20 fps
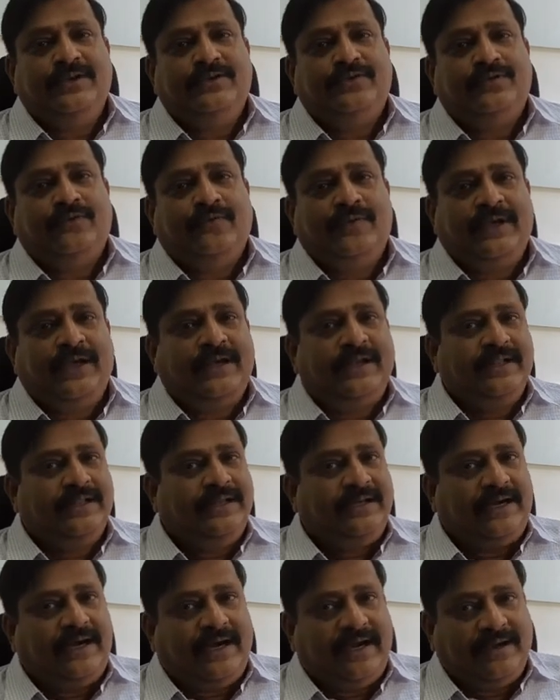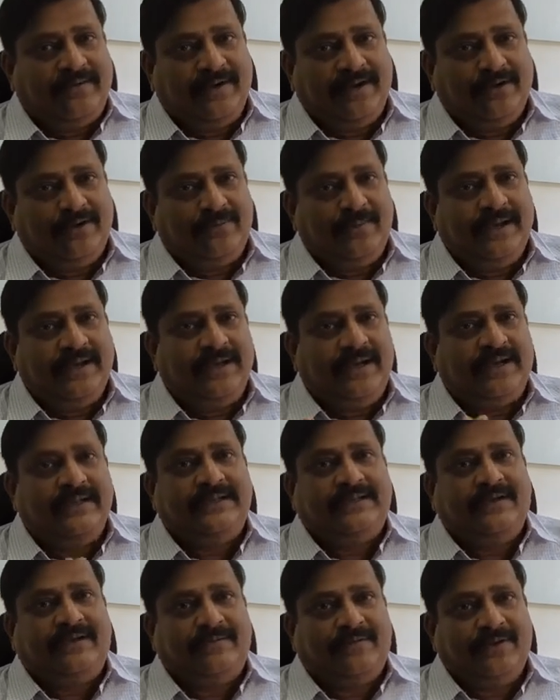So we are in the hardware domain and
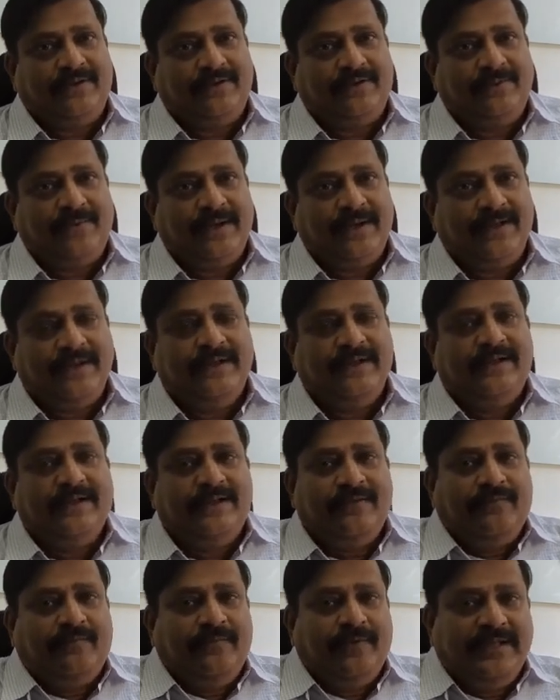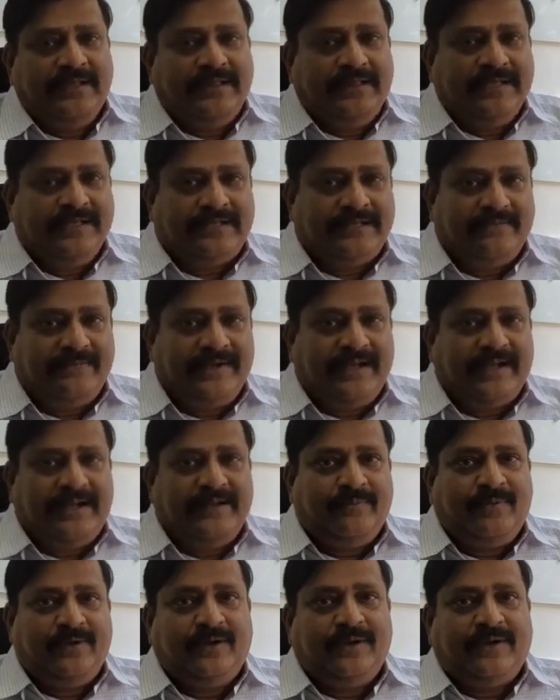software domain. With this, we are
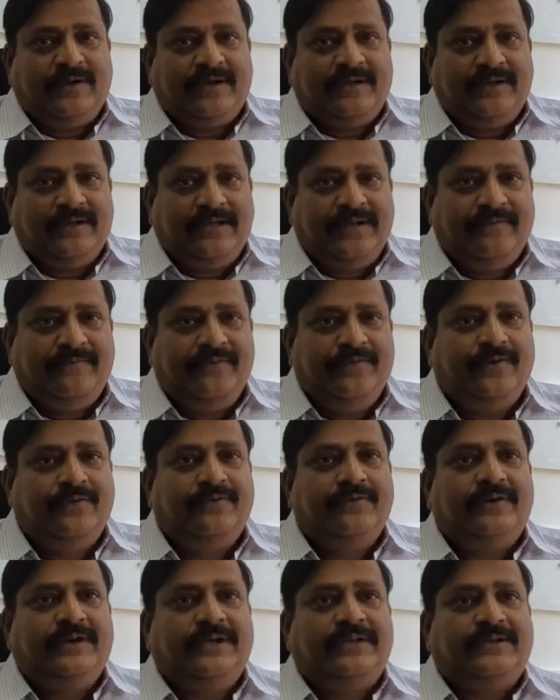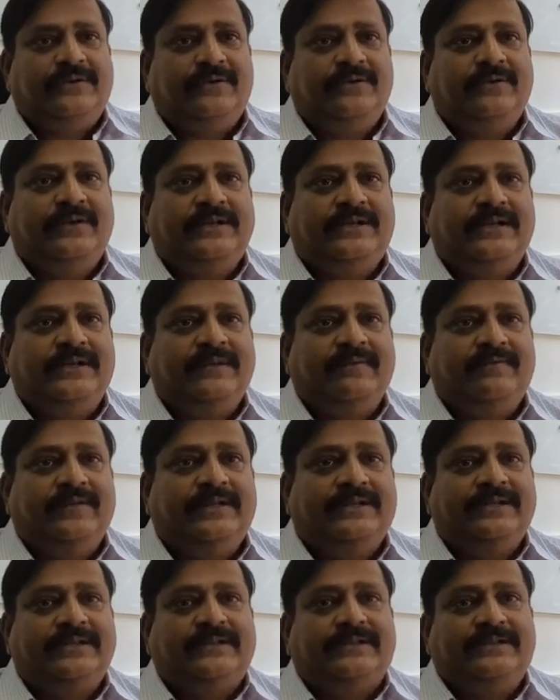able to give you a solution
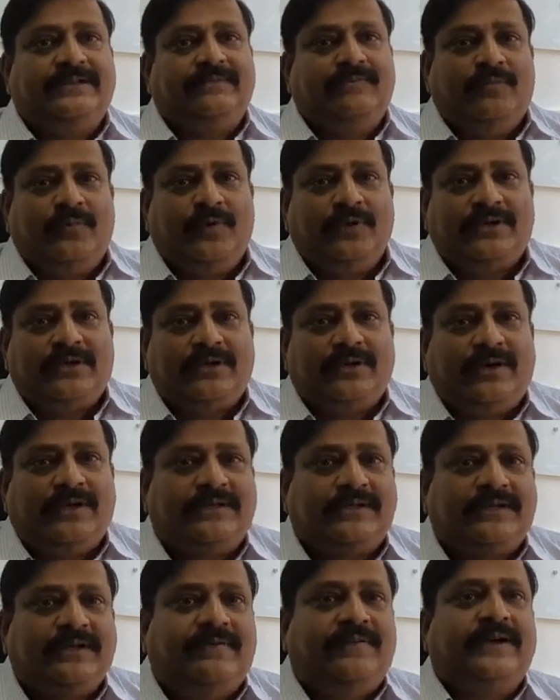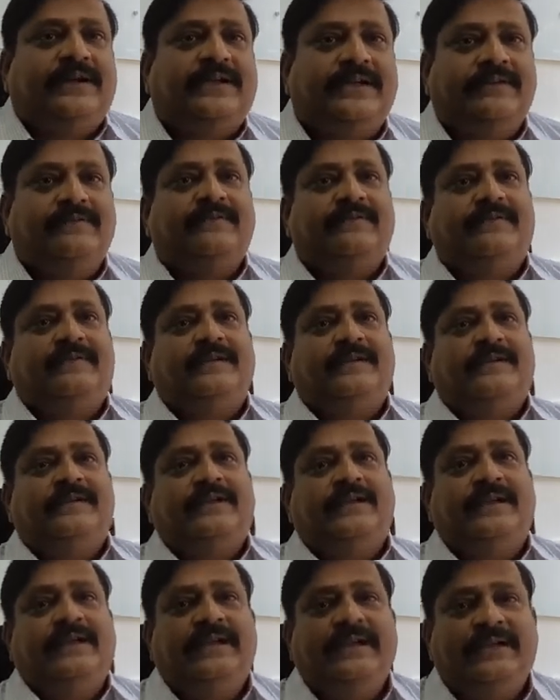which is most cost effective
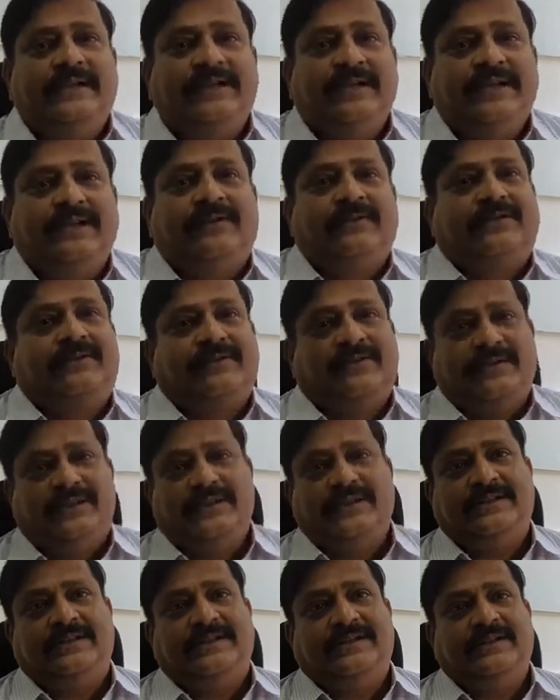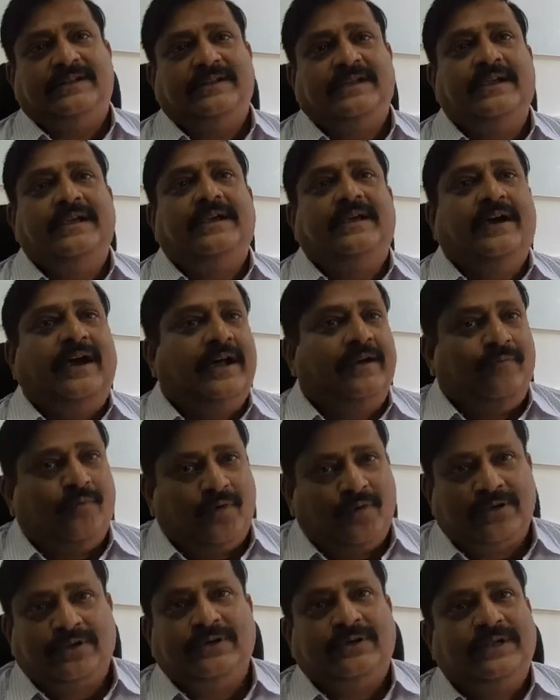in the equatorial region and
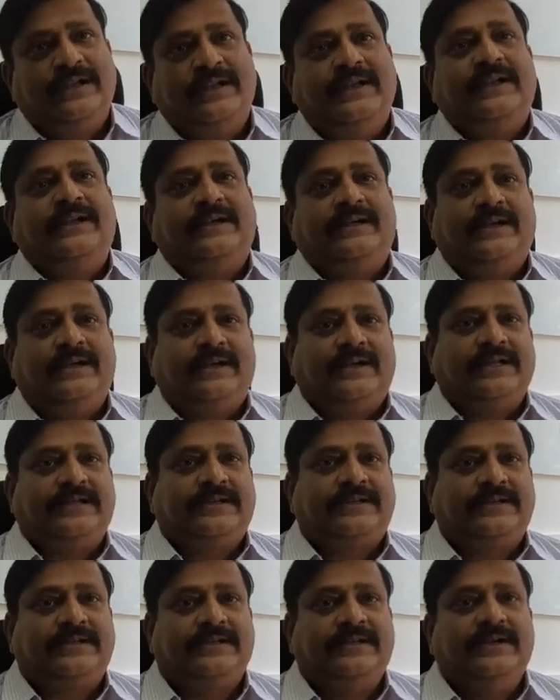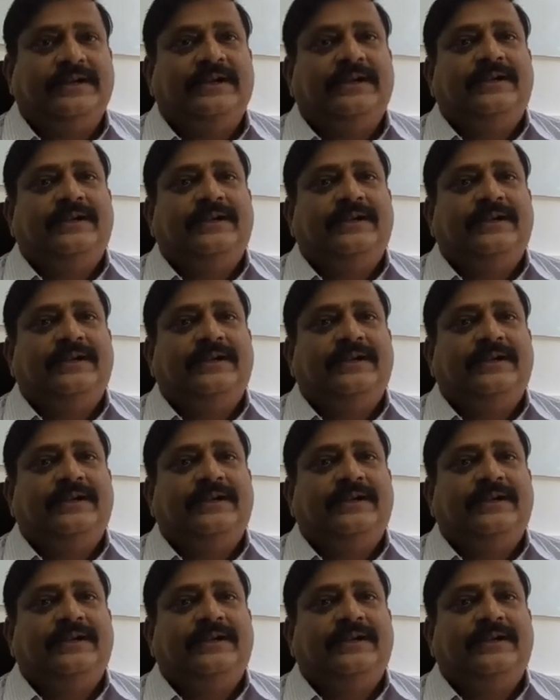more so in Indian context.